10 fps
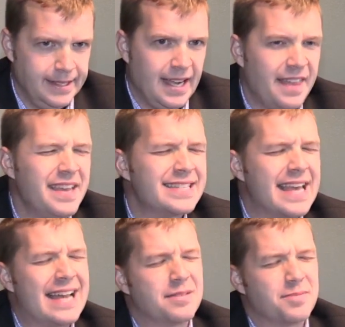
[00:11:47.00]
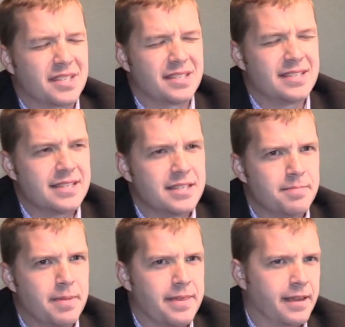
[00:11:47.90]
I think it's had some successes,
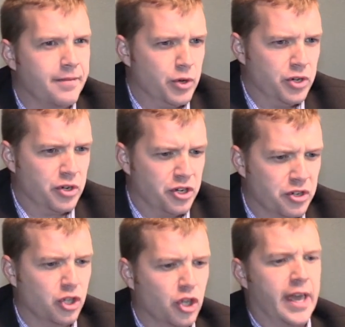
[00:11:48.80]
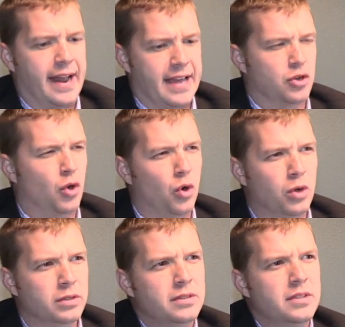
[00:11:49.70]
but I think if you're to look at it as a
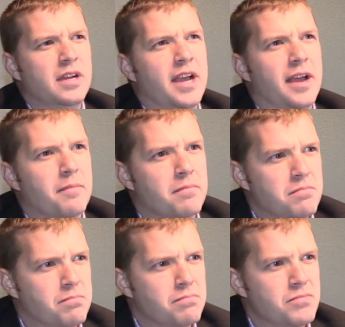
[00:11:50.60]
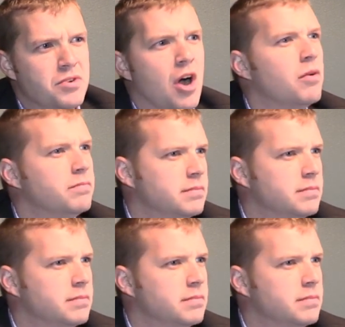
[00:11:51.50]
whole, no.